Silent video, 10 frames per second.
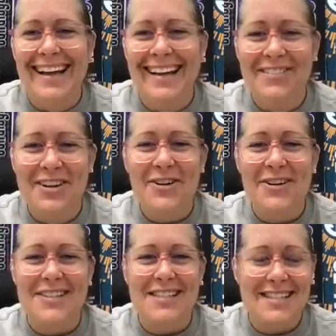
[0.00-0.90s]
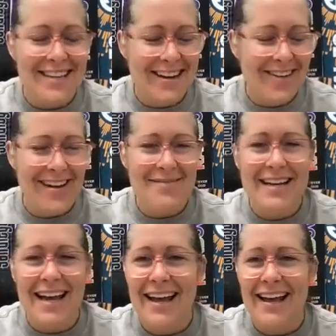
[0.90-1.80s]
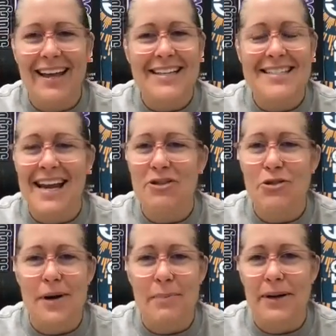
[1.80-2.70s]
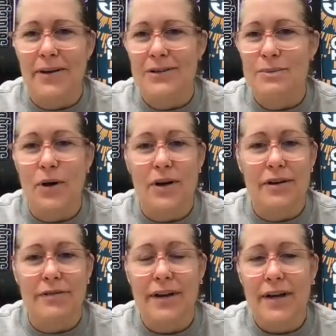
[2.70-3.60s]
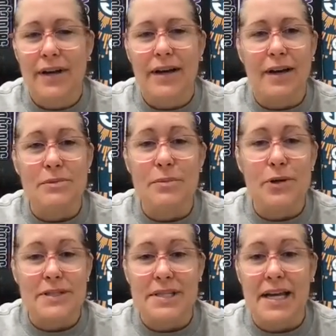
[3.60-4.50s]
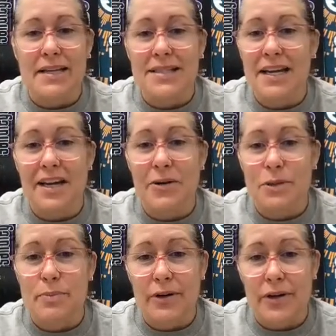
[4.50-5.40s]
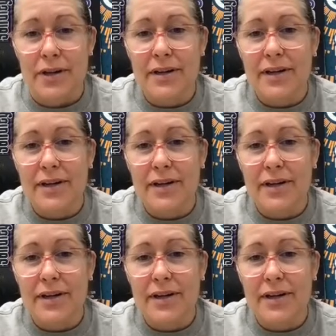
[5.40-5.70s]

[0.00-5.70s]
of course. You know, I mean, like I said, I grew up here. I was part of WSA and San Diego Spirit.